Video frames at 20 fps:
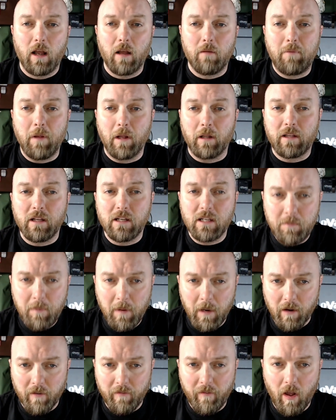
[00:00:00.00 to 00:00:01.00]
built-in
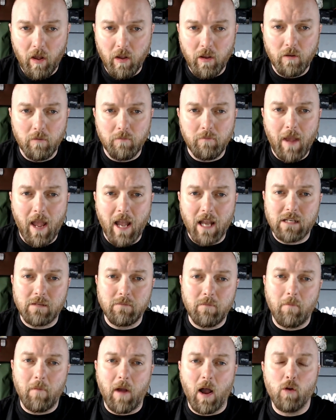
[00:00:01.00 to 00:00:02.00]
speaker volume,
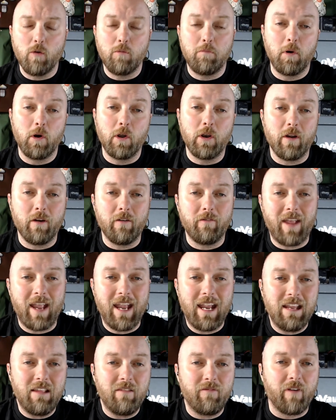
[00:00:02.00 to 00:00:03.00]
maximum output of
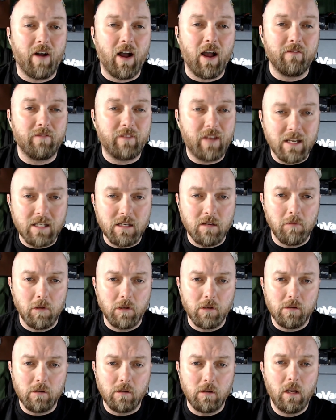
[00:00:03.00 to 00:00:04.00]
85
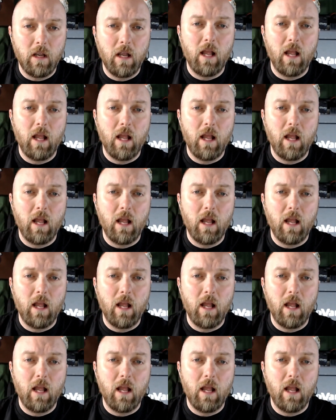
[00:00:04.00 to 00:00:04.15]
decibels,